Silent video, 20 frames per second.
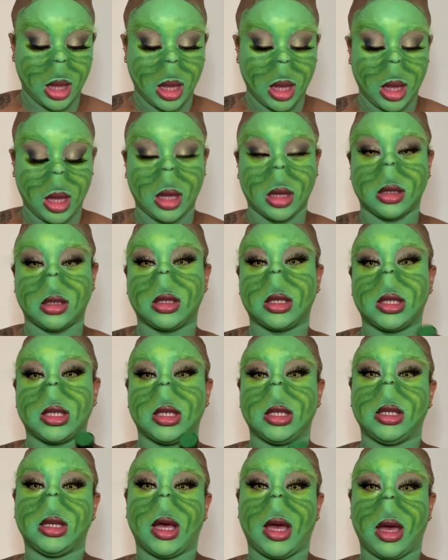is to
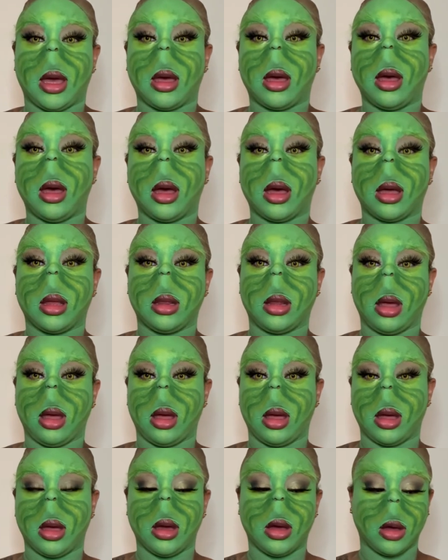take
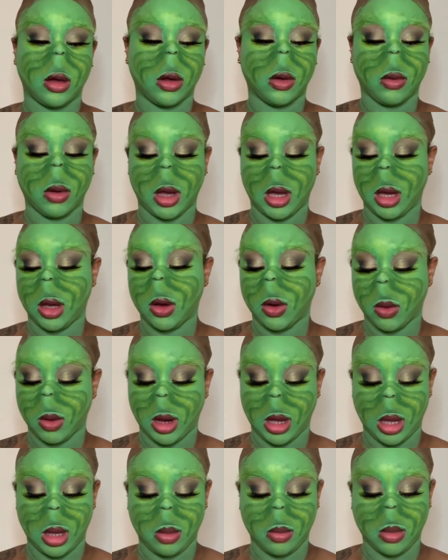the green
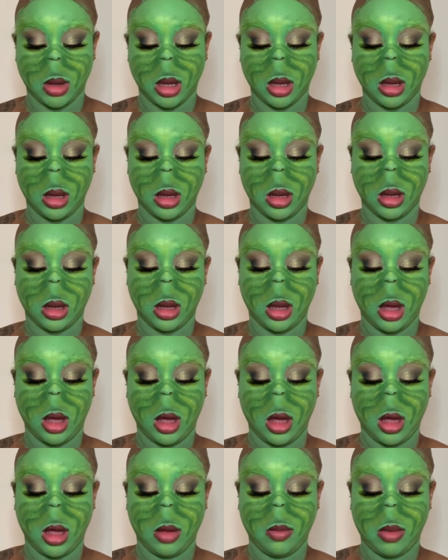cream
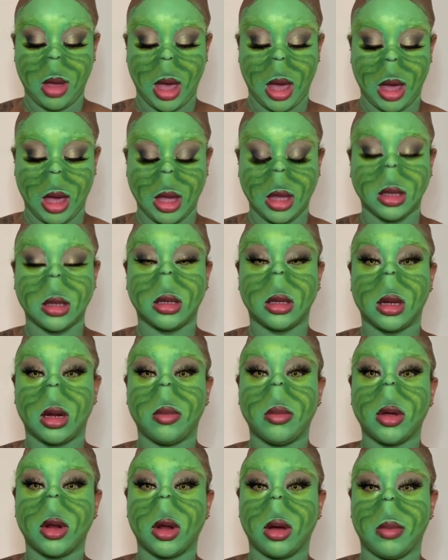paint and
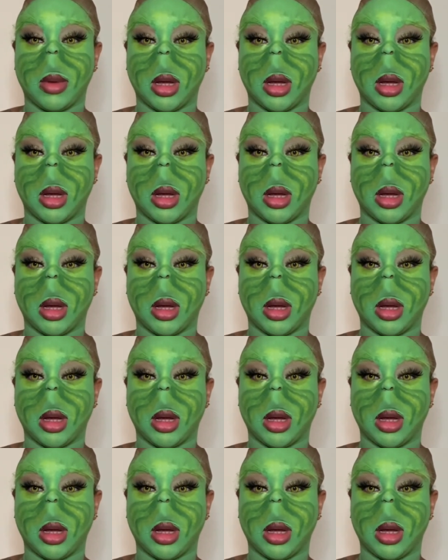put it on my